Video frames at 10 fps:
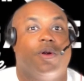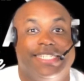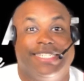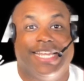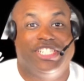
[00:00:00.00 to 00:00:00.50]
he
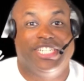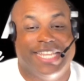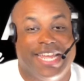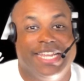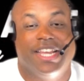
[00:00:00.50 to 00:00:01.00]
say, she
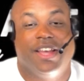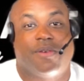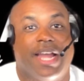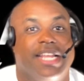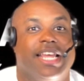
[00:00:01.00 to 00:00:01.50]
say,
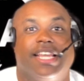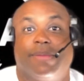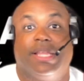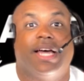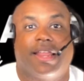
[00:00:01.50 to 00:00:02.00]
right? There can
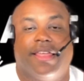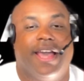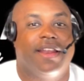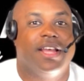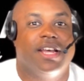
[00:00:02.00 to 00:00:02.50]
be a lot of that.